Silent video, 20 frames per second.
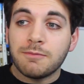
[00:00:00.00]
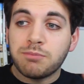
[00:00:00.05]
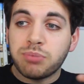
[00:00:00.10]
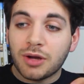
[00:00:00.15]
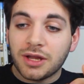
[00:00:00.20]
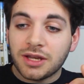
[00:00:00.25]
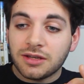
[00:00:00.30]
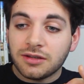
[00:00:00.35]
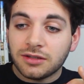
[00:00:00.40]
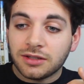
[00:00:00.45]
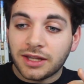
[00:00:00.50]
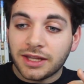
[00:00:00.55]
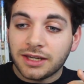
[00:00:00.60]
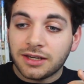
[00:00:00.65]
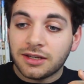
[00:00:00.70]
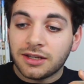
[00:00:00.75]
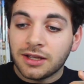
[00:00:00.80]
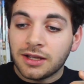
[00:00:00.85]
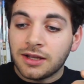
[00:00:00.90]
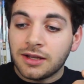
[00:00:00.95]
But,
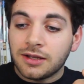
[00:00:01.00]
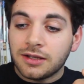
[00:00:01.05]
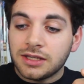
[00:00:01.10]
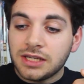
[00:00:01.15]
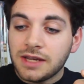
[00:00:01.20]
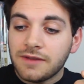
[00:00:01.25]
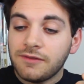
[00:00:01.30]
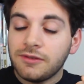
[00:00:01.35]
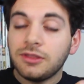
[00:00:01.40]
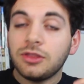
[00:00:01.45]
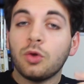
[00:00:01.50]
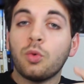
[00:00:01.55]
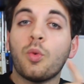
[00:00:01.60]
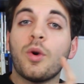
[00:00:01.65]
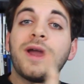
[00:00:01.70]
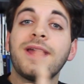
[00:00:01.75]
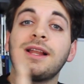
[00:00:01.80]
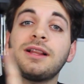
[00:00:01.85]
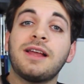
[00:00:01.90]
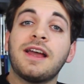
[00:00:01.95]
like, even the
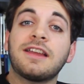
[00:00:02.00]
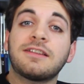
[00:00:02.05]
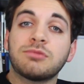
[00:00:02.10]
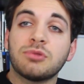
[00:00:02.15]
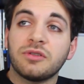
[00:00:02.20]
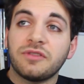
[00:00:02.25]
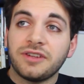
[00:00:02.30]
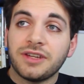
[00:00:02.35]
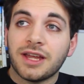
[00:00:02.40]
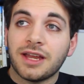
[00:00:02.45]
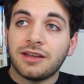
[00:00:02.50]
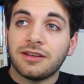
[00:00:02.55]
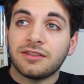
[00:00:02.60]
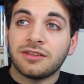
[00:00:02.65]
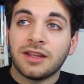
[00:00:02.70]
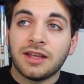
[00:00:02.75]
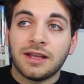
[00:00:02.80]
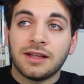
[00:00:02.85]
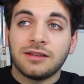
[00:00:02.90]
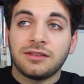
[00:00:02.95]
way the last movie ends,